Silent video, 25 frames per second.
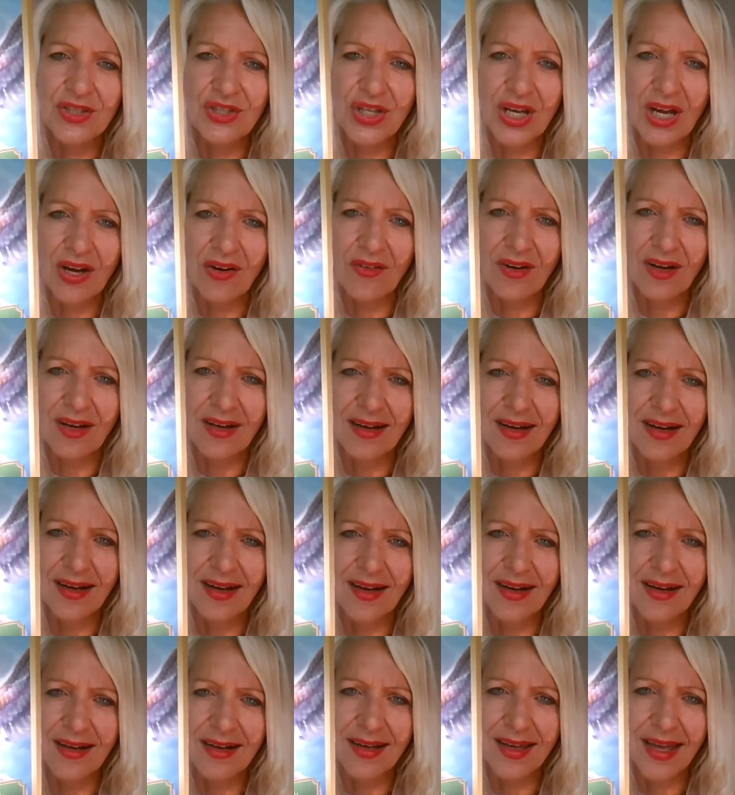chakra
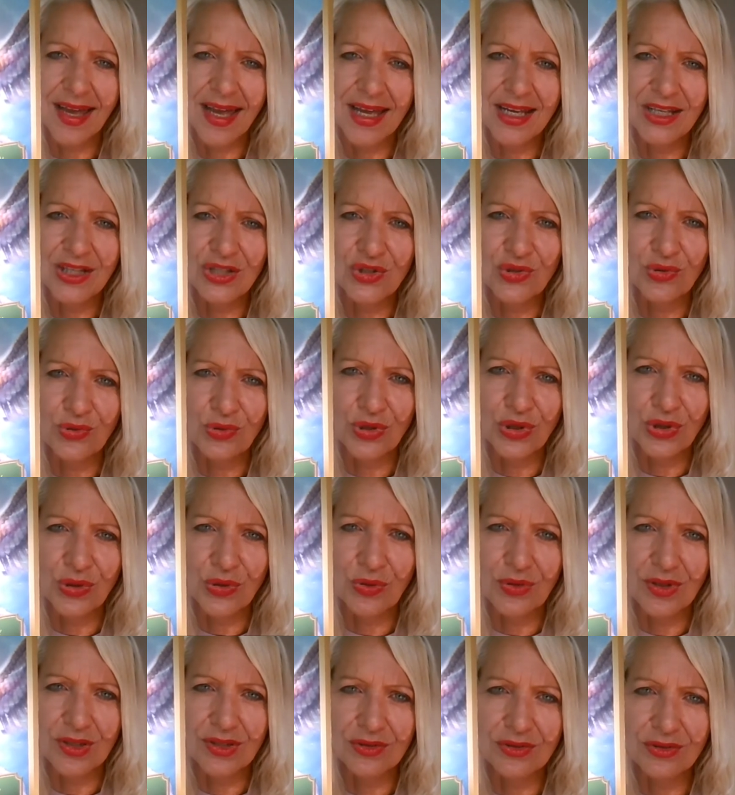archangel
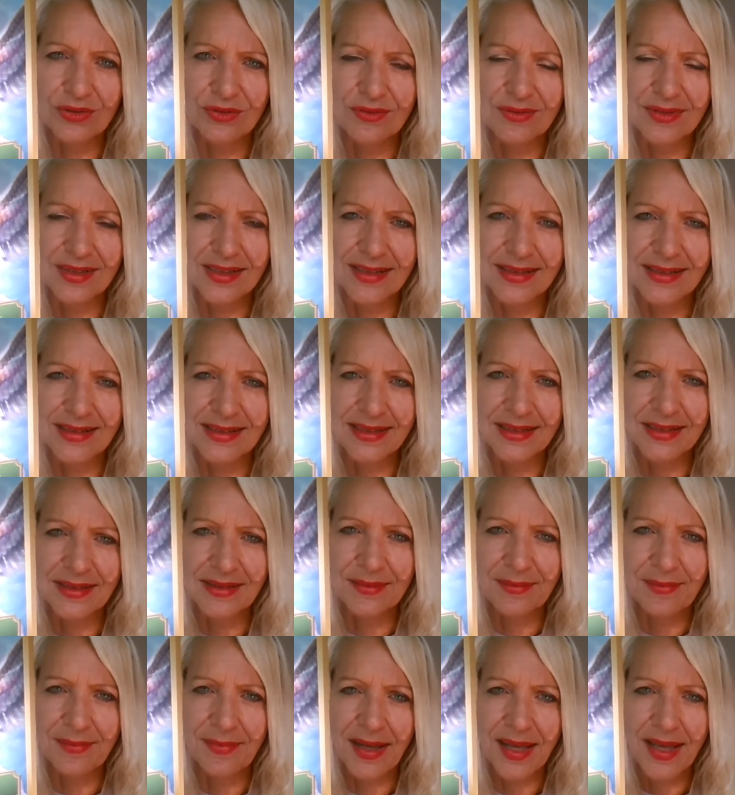uriel
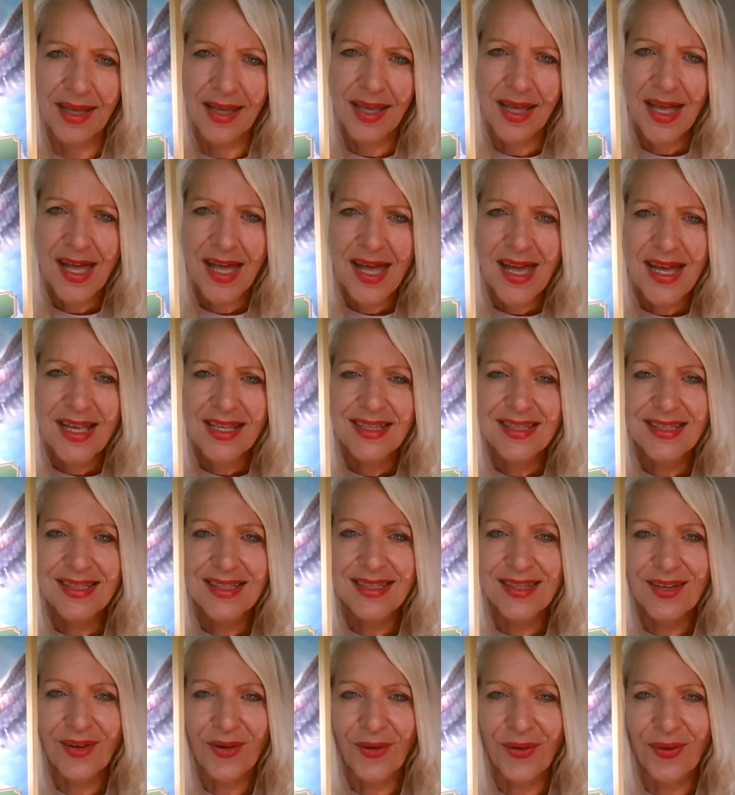um,
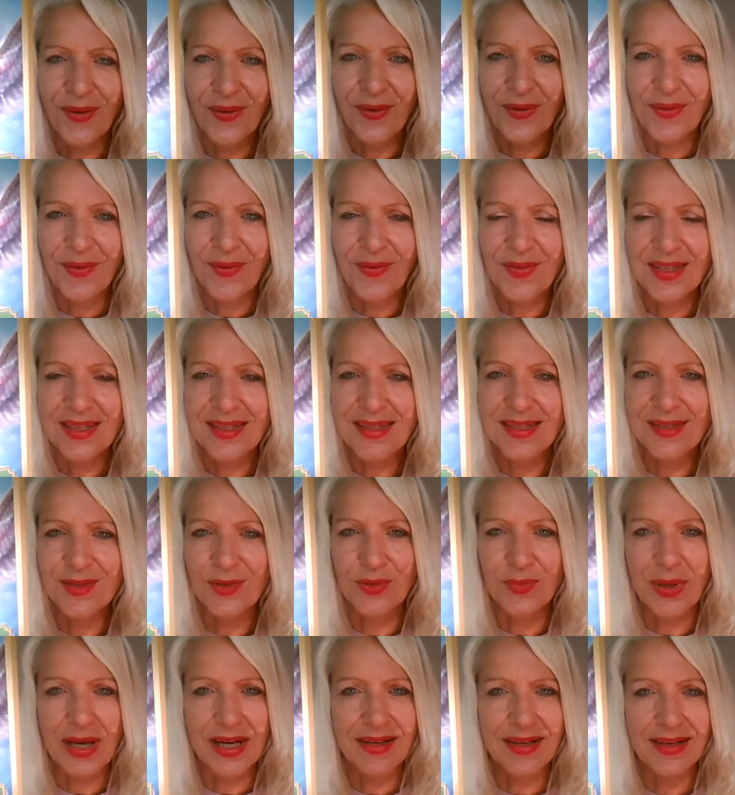so this is all
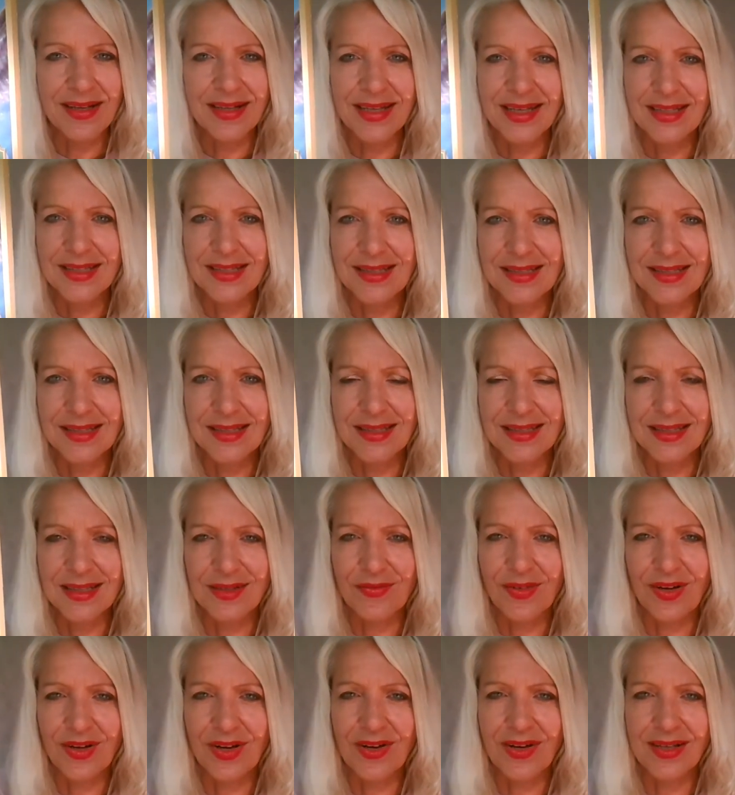about connecting to the
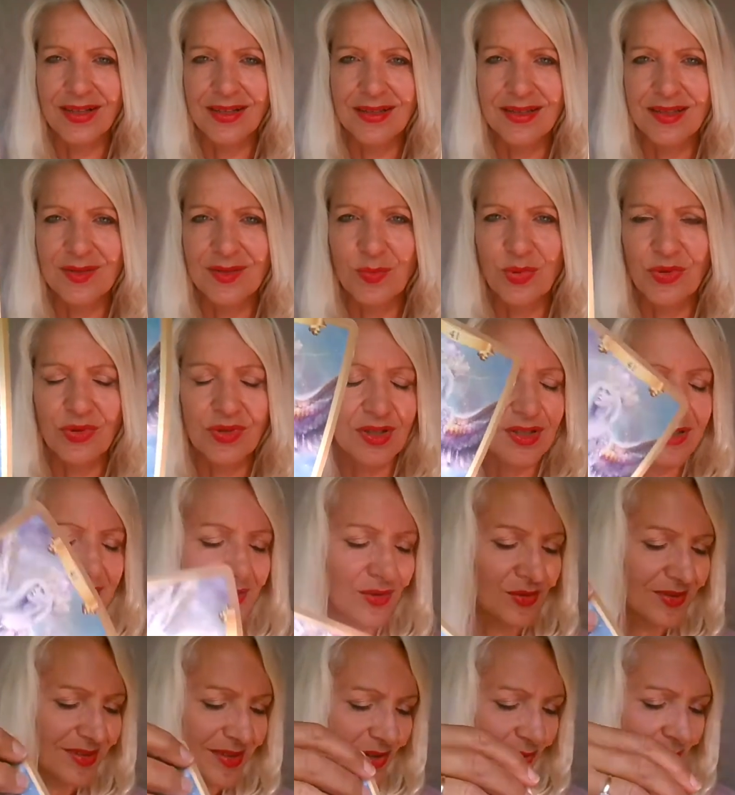divine spirit it's
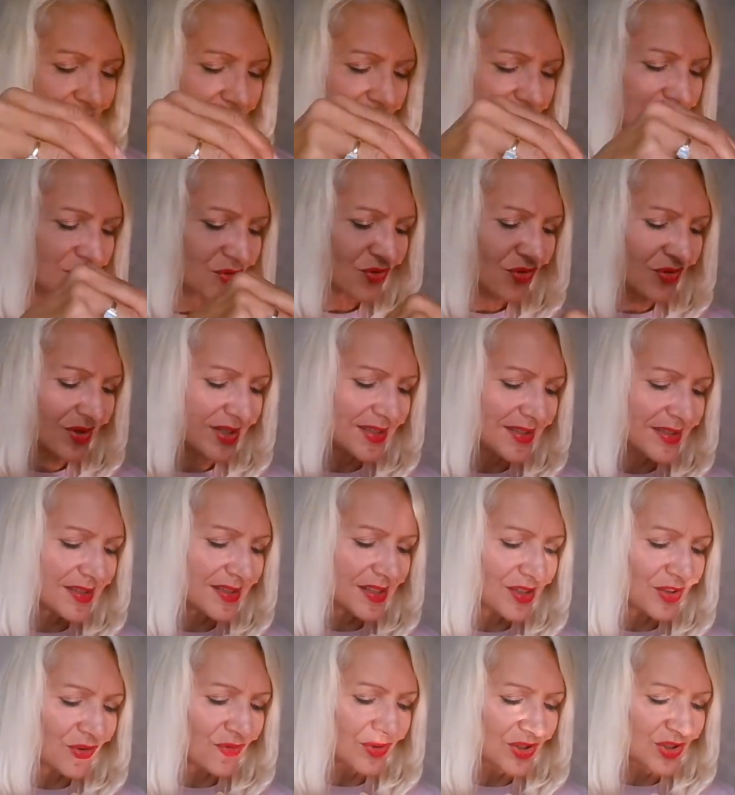also about
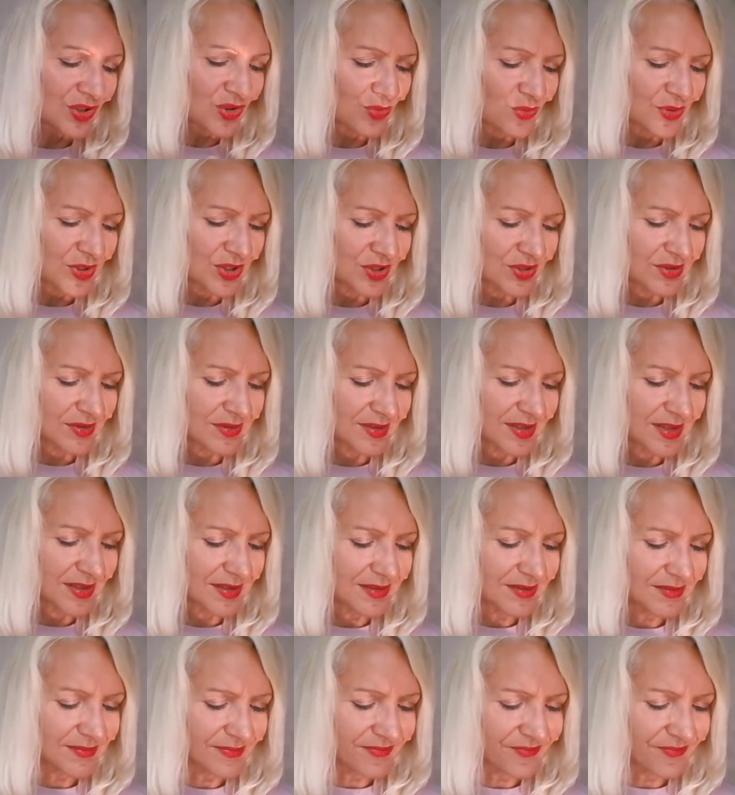trusting your intuition yeah